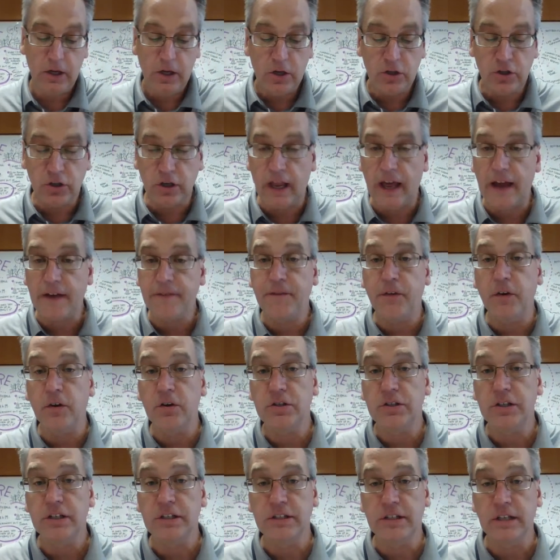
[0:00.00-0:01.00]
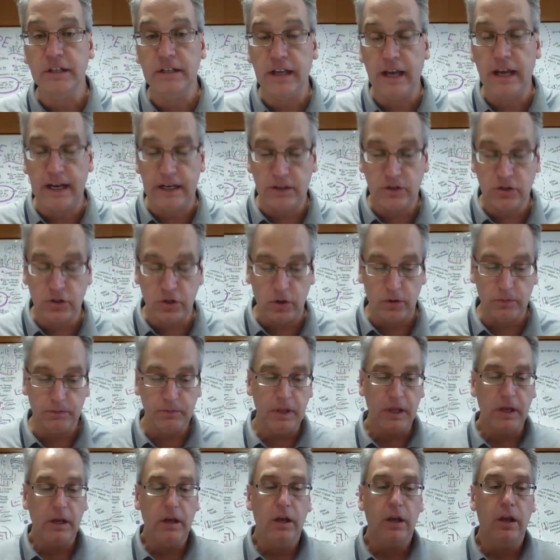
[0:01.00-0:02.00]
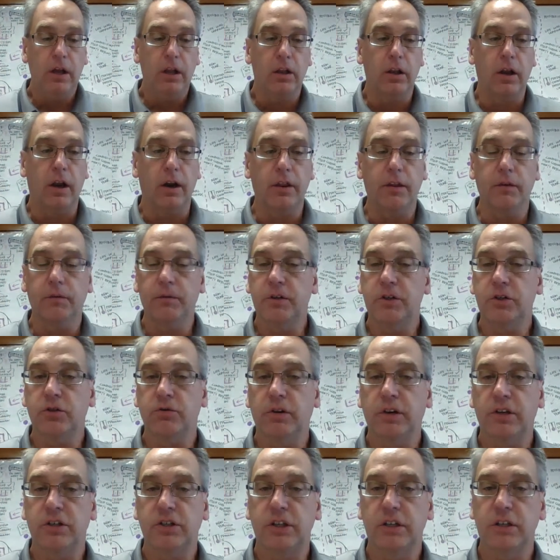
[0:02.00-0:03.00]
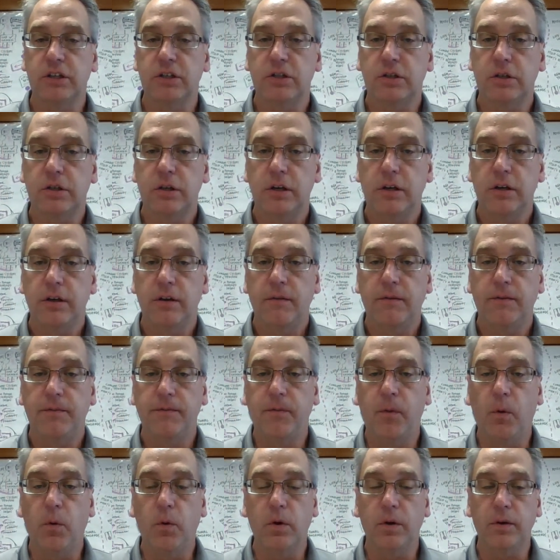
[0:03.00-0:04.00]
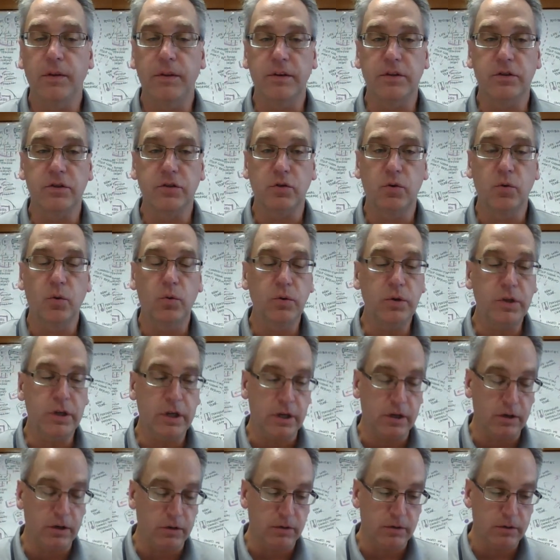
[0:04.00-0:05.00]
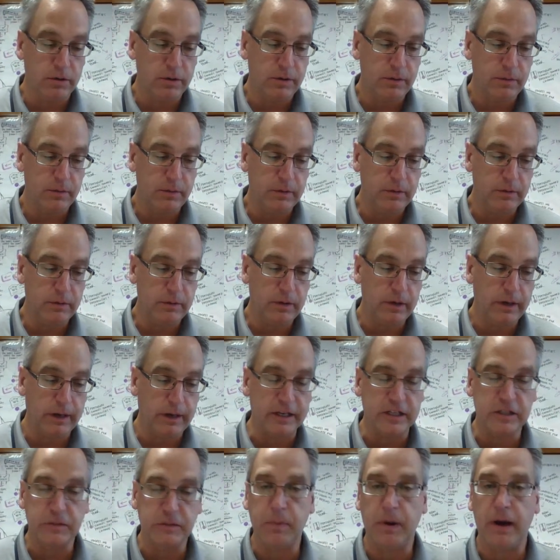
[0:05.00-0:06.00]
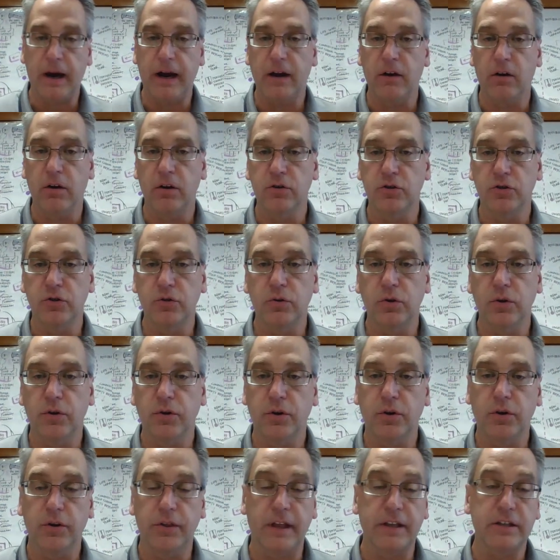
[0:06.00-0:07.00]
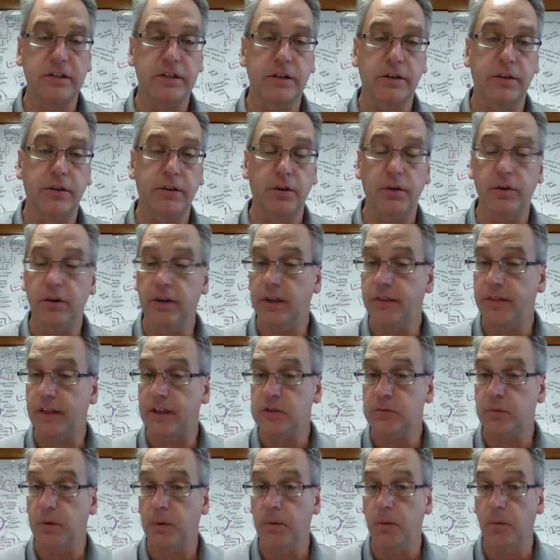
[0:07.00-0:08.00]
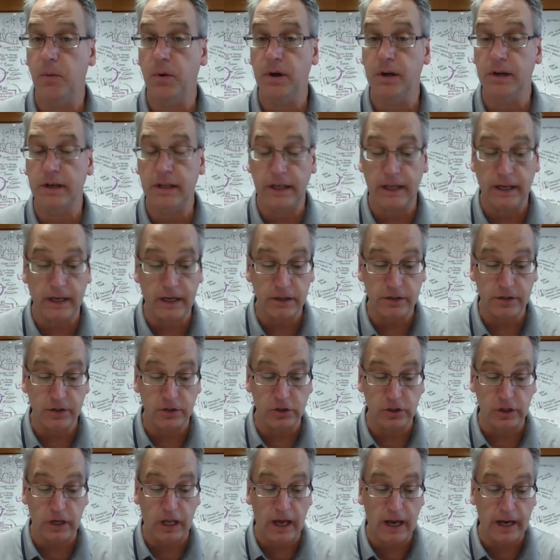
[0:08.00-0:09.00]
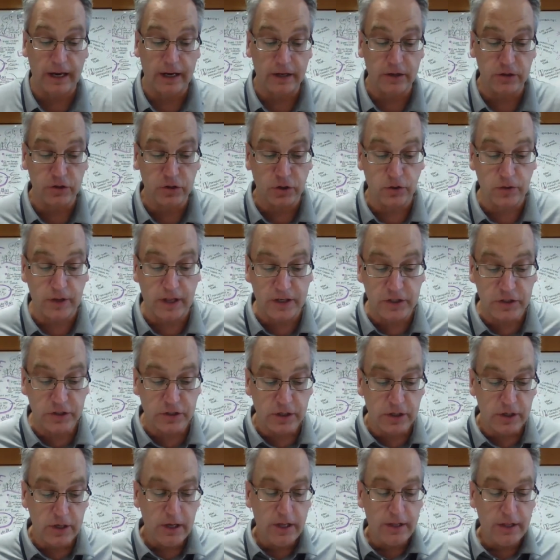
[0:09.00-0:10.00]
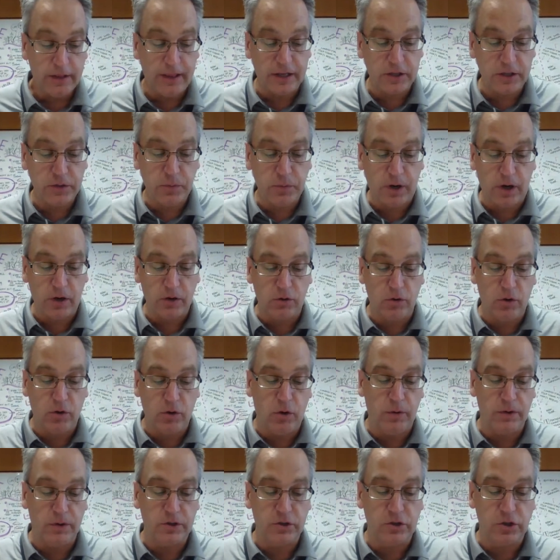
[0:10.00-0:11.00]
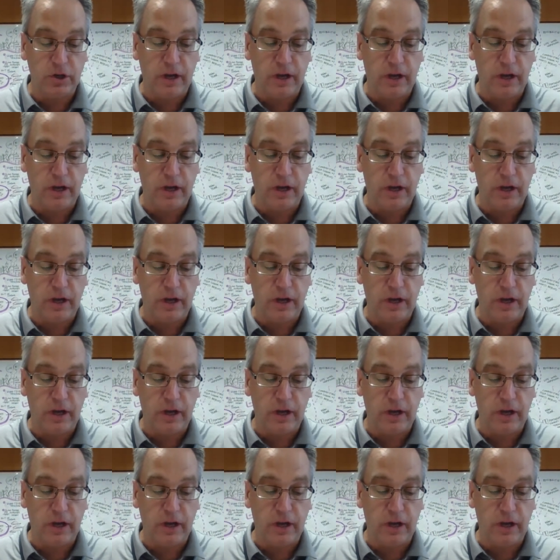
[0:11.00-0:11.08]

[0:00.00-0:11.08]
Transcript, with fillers: July 1st is the date. So a lot of the restrictions for the school year expire on June 30th. That's 30th. That's why we wanted to get into July. And so that's that's what our goal is.